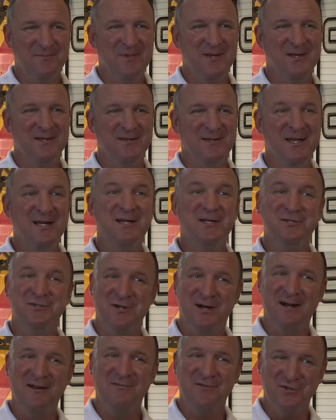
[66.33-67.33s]
and they could
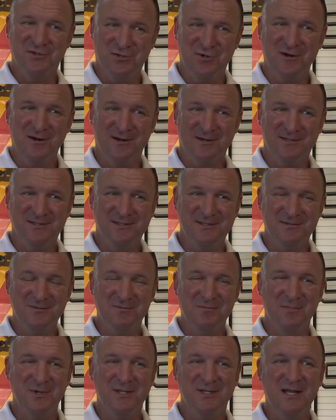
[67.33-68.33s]
drive the trucks,
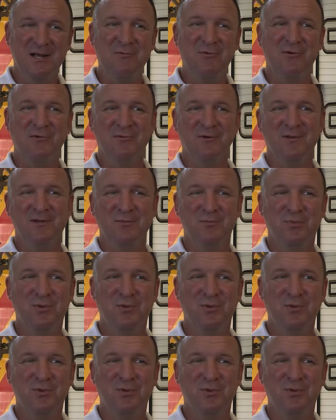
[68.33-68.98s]
but they weren't really